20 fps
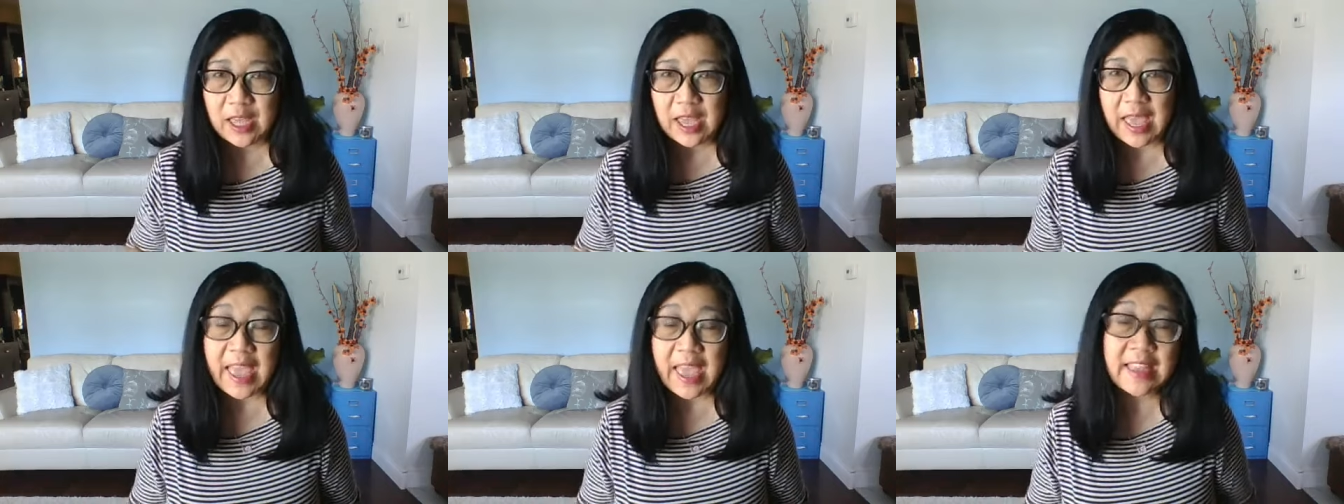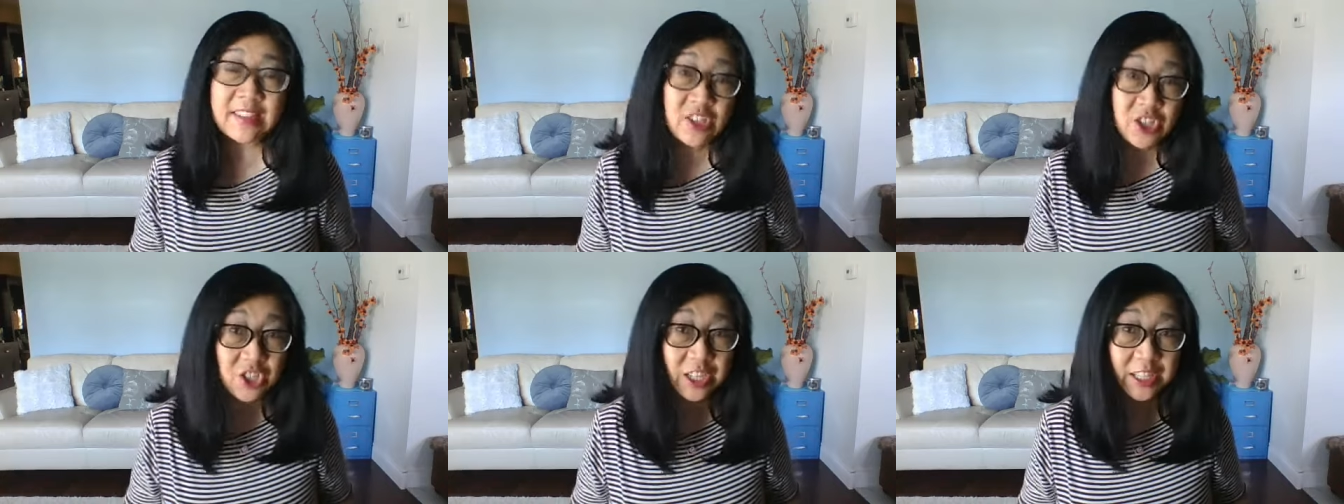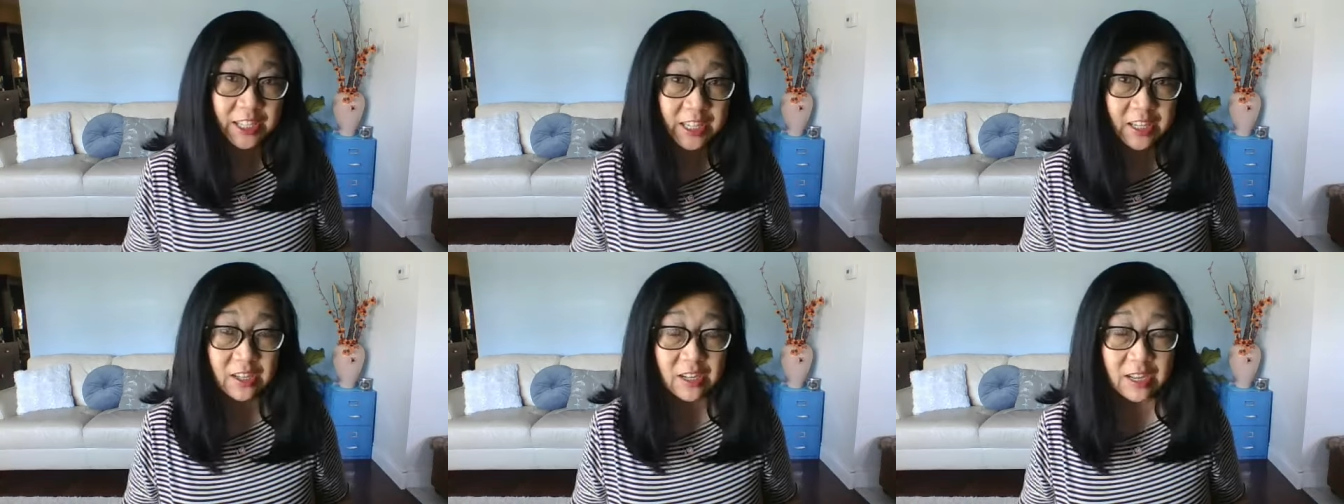and
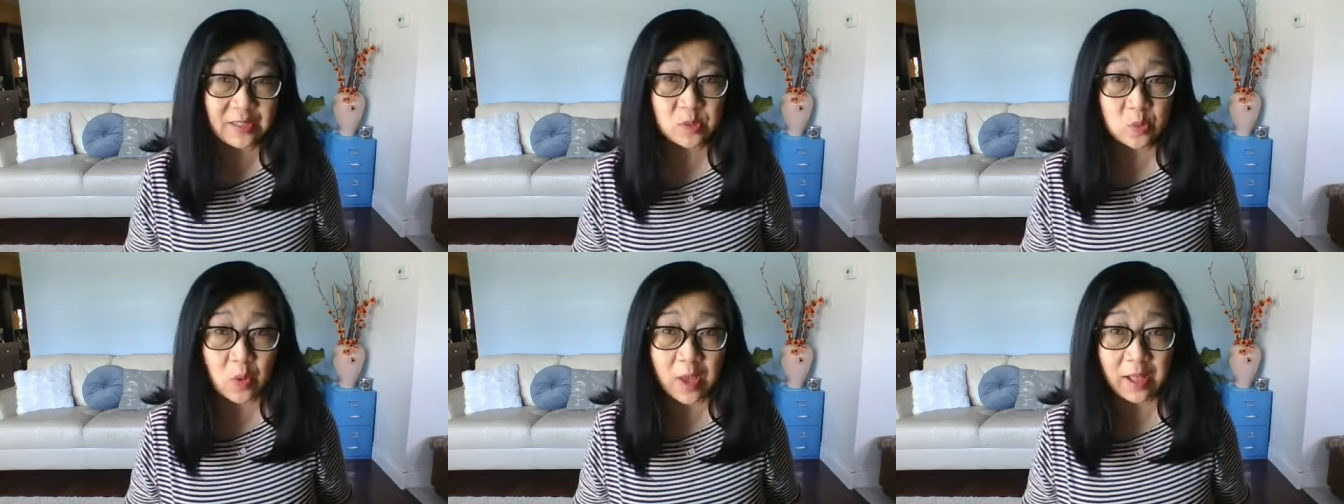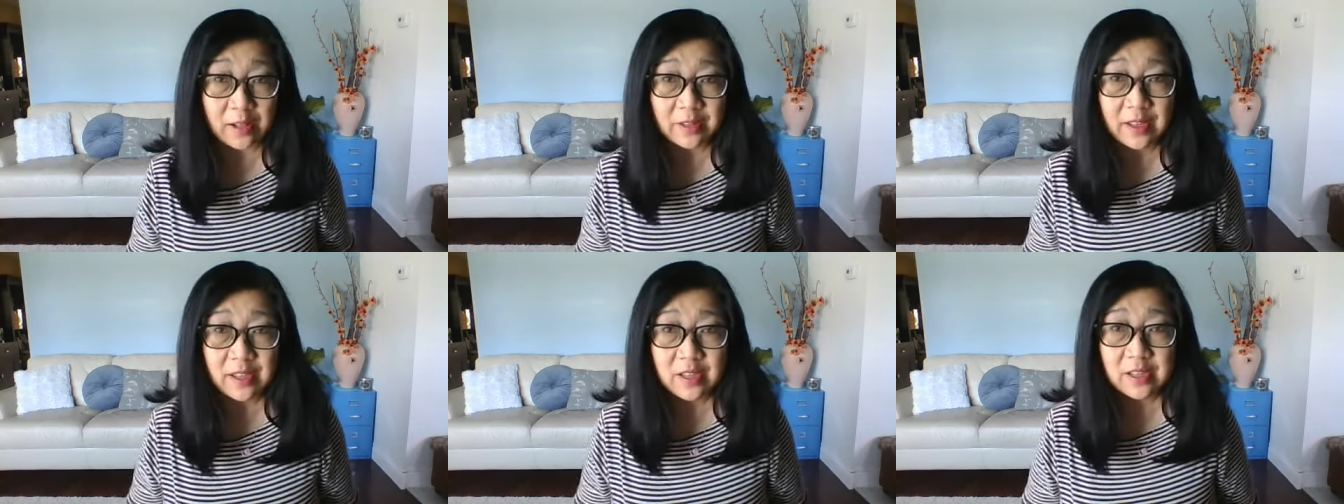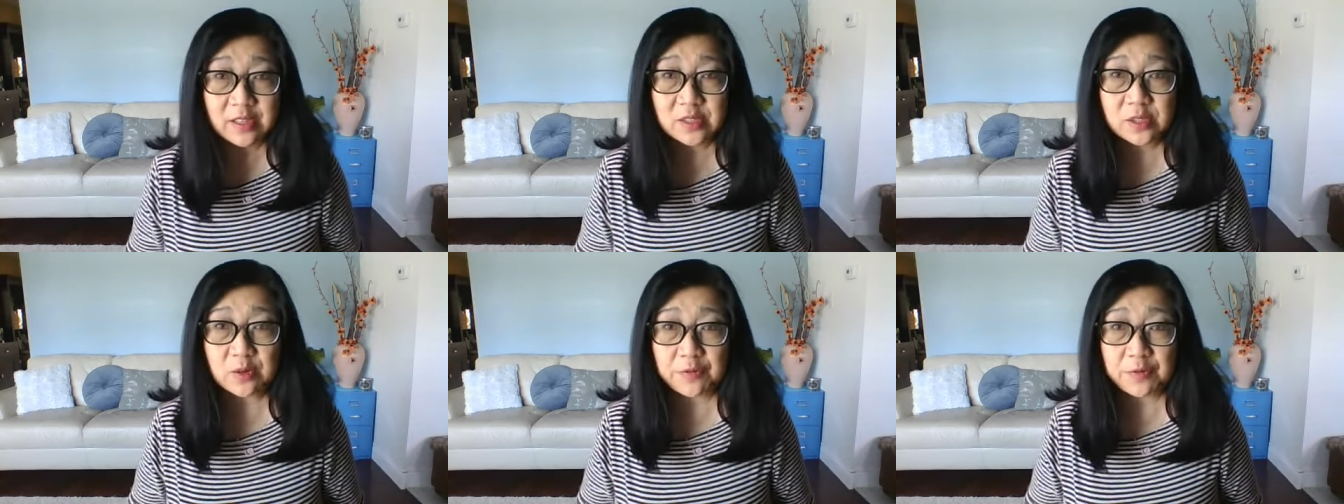chicken as well.
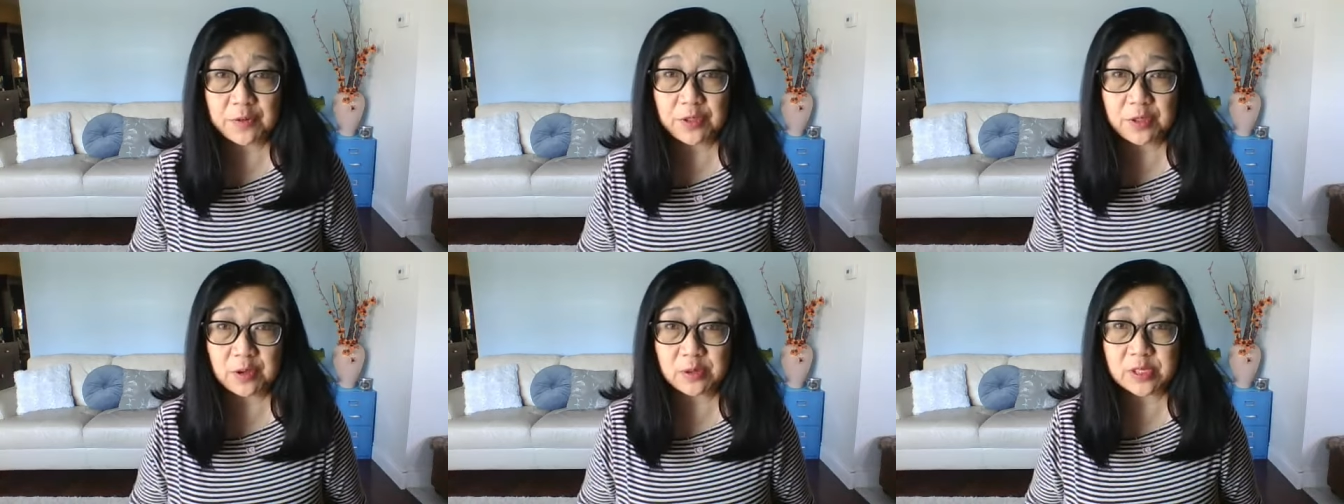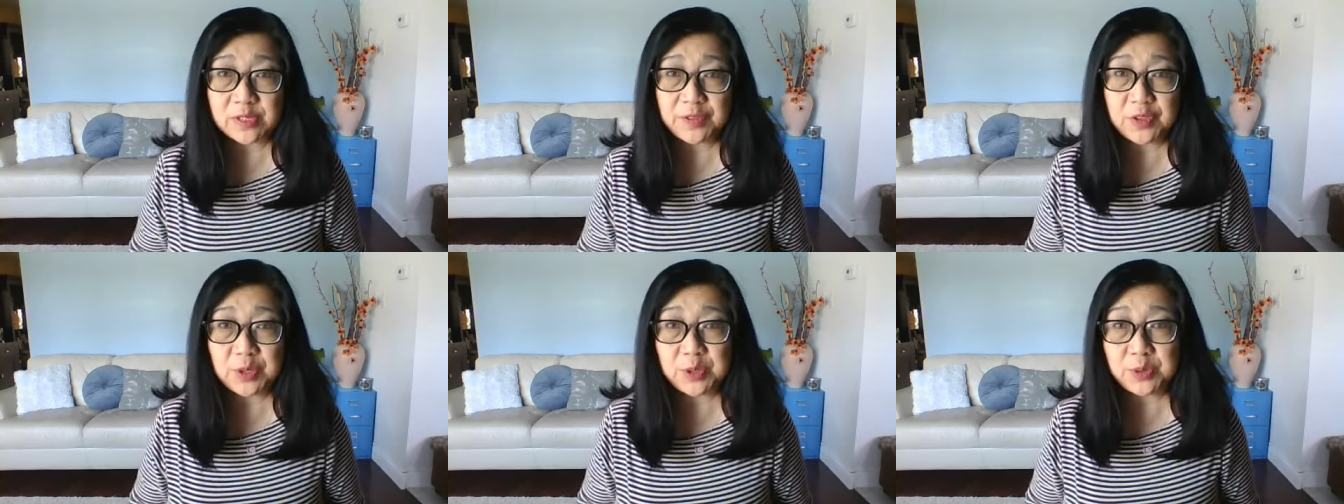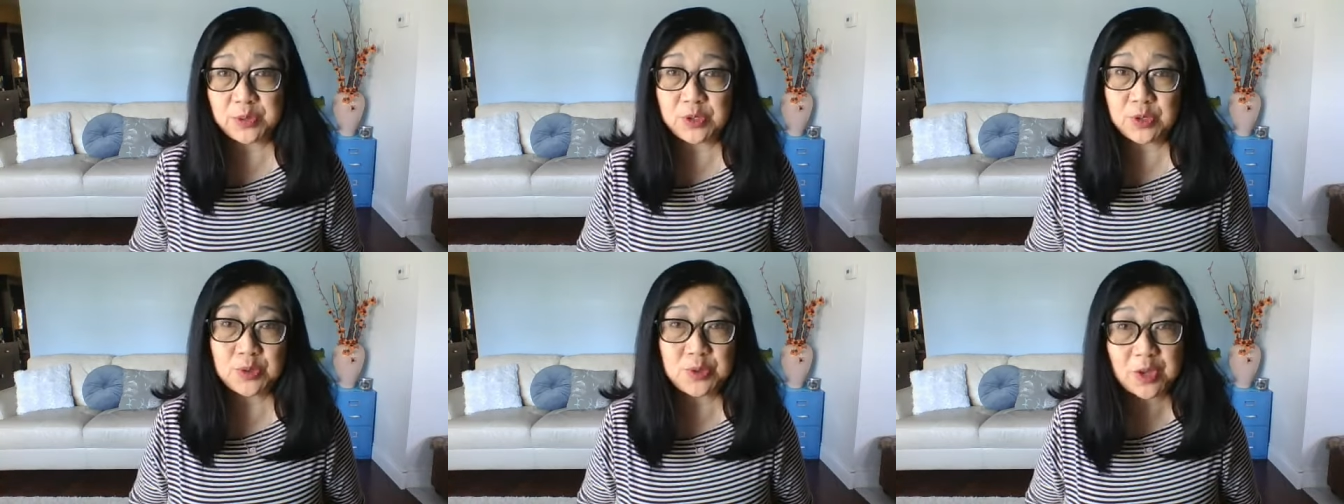So for those of you
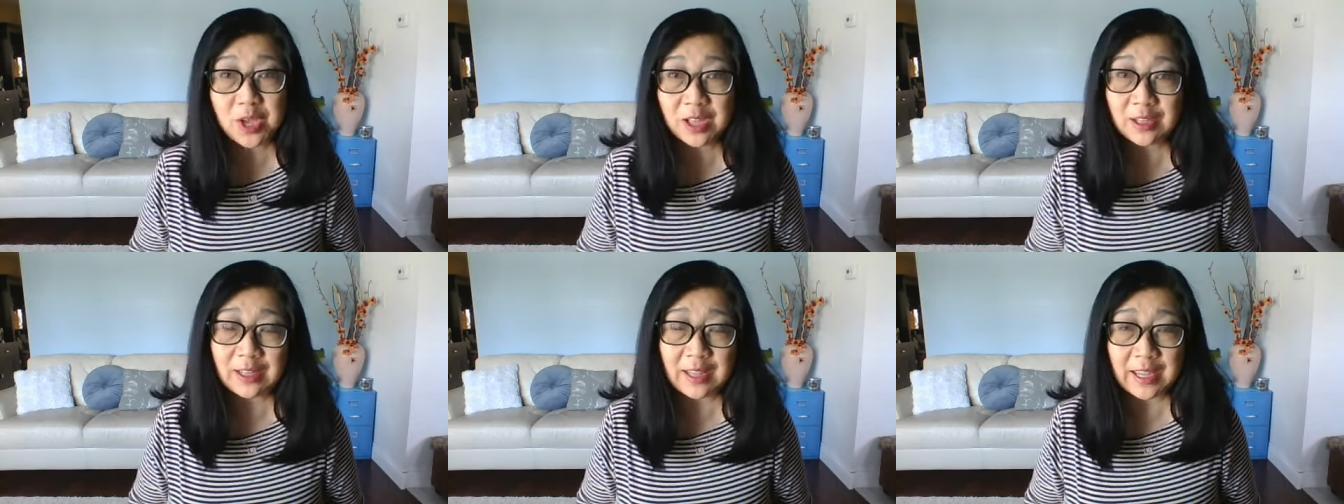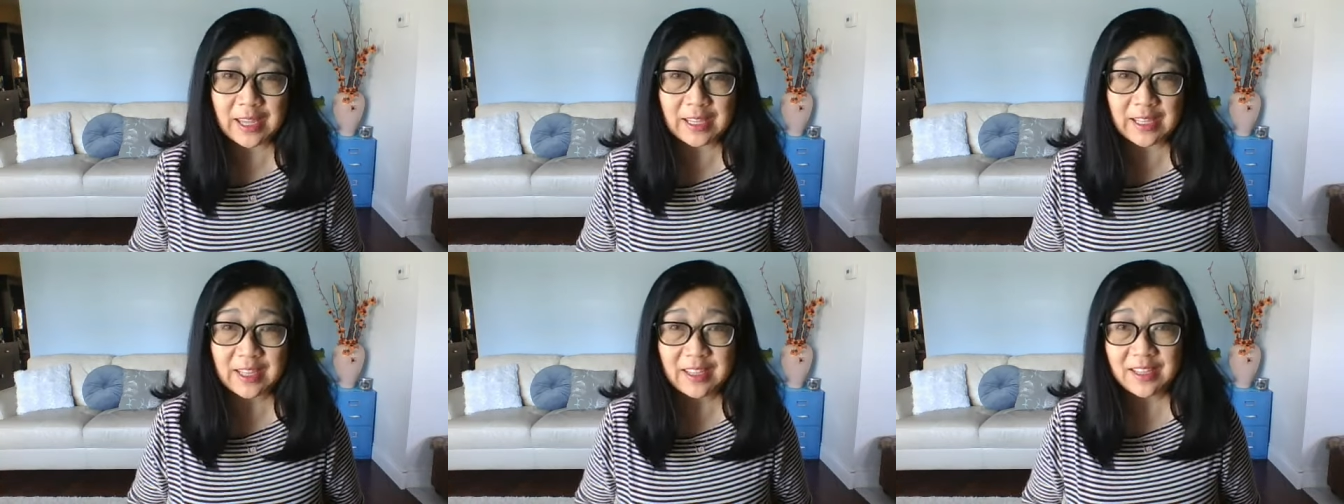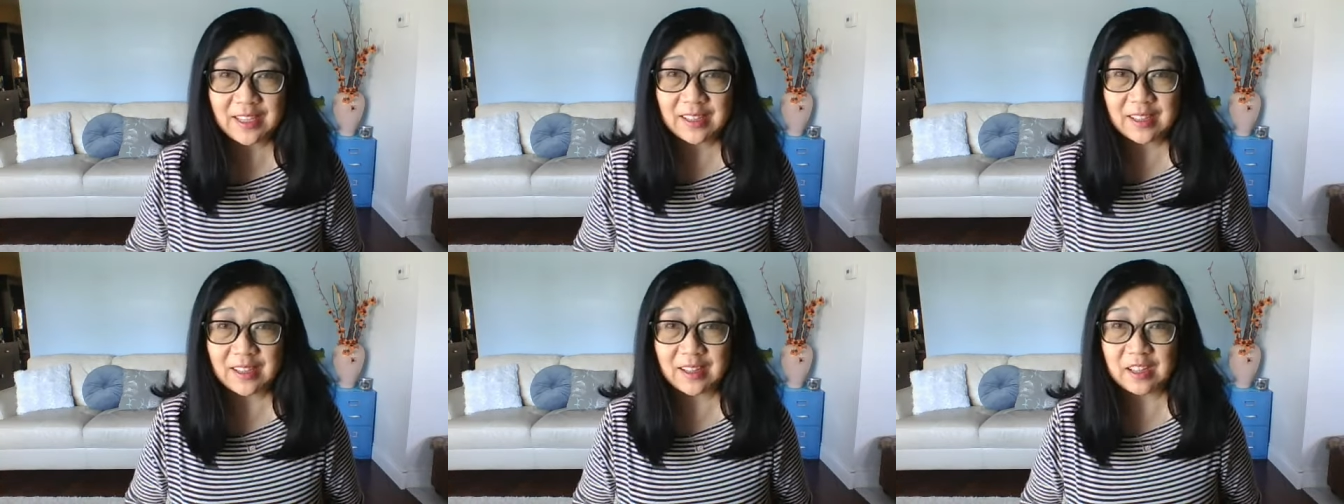who do not like
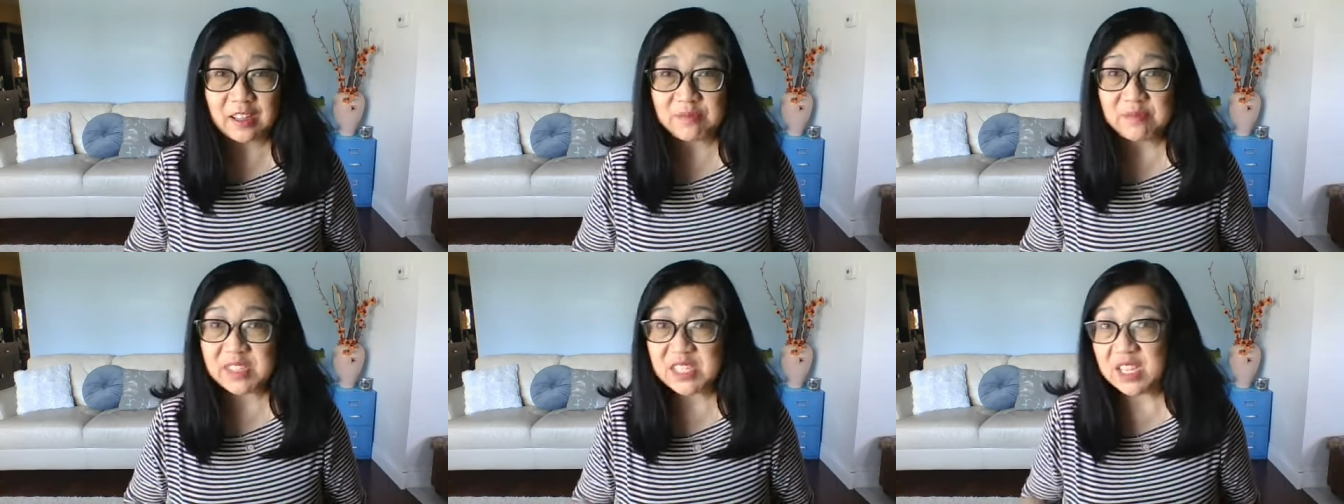um,